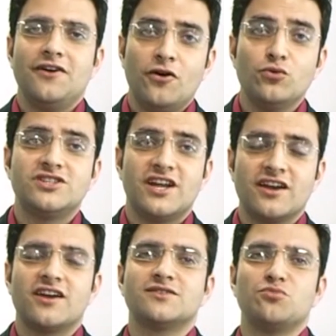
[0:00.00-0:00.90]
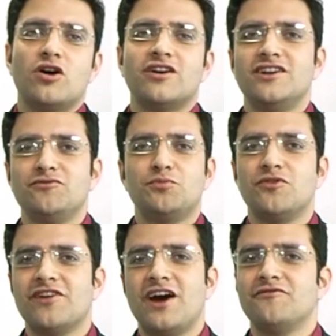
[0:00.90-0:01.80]
I found Chanakya's mock interview
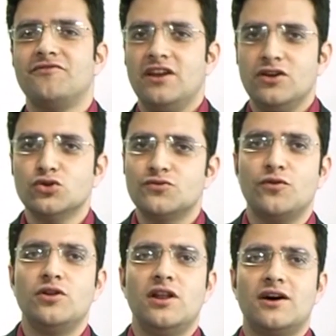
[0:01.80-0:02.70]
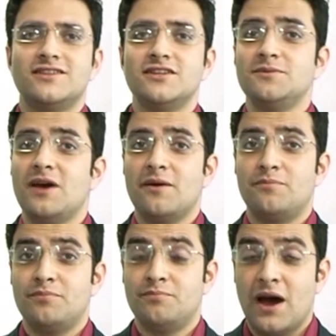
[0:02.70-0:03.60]
program very useful. Uh, the uh,
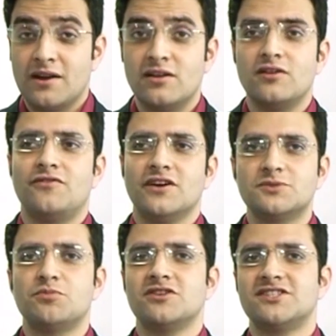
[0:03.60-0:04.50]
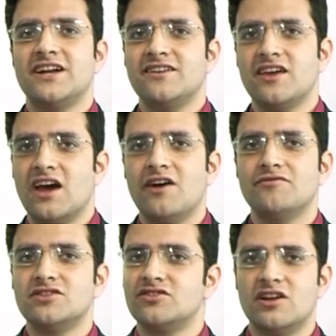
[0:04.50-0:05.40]
panel of experts that they have
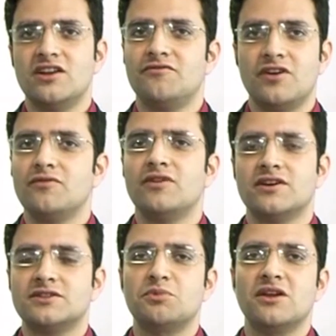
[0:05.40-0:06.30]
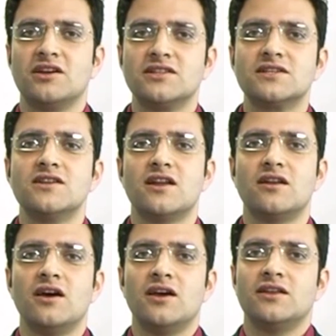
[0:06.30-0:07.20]
is really very very experienced and
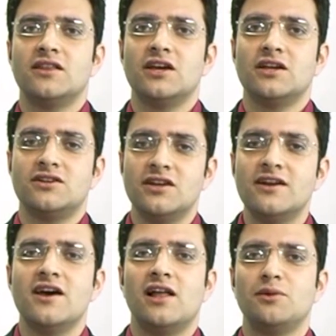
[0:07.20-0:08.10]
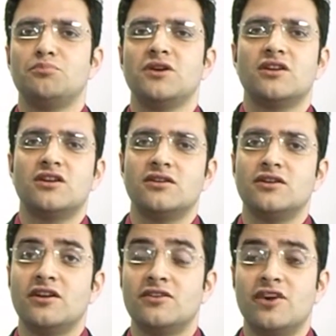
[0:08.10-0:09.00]
they did help me in, in,
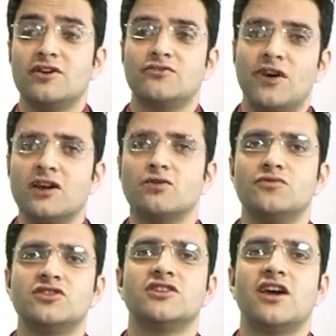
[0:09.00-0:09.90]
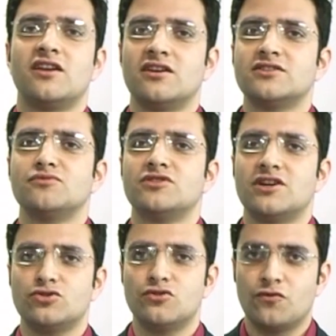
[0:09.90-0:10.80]
in trying to find out which are the areas in which I
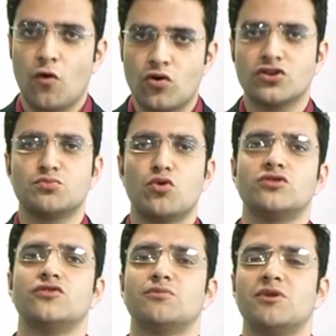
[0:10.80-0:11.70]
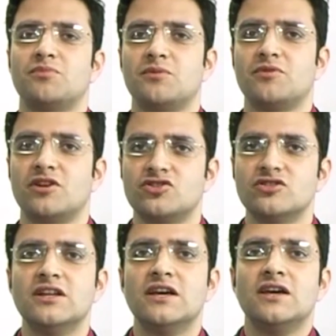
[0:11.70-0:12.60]
should focus more during my preparation
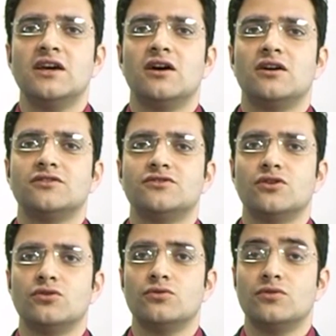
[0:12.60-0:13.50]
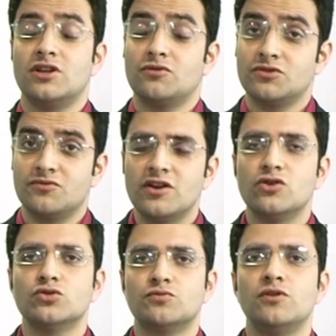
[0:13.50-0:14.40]
uh, so that was very
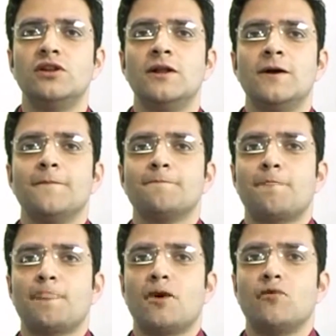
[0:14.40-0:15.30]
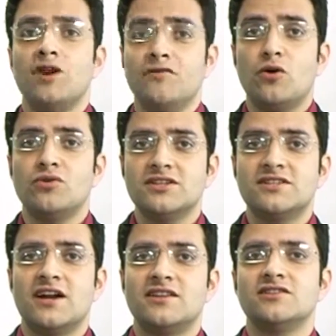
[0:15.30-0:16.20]
useful mm, what I found is
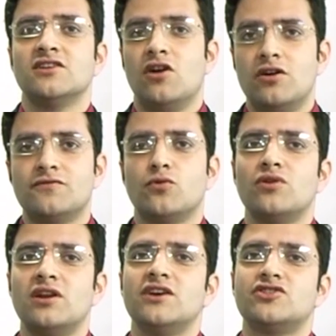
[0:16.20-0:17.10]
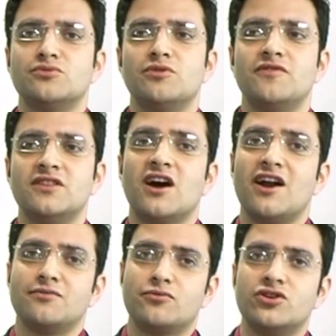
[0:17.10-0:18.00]
that there's a lot of correlation between the kind
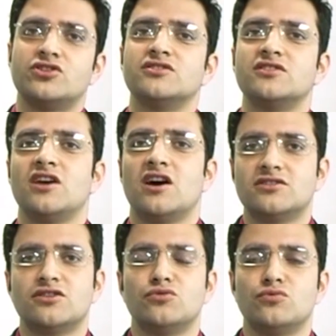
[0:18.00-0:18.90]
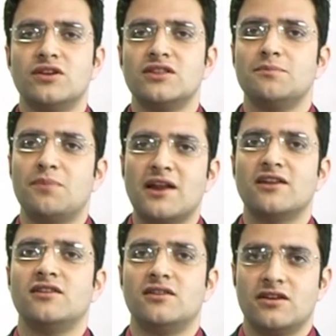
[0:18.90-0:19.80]
of questions they ask you in the
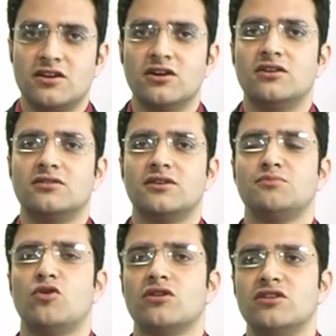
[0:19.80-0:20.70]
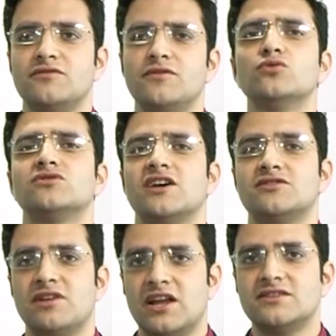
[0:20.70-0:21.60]
panel here in mock interviews as
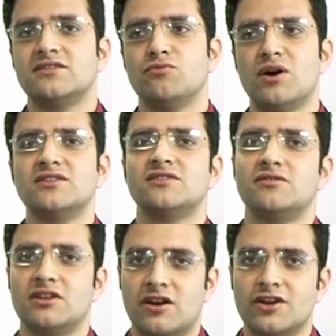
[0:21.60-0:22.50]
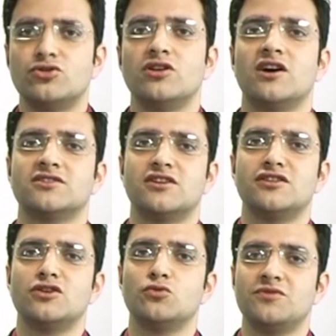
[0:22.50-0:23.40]
well as the ones that are actually asked in
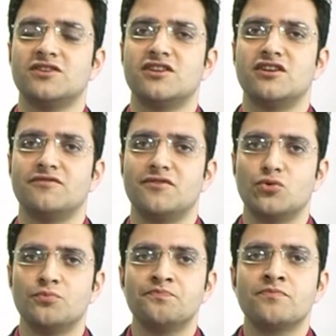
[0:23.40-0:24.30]
the UPSC interview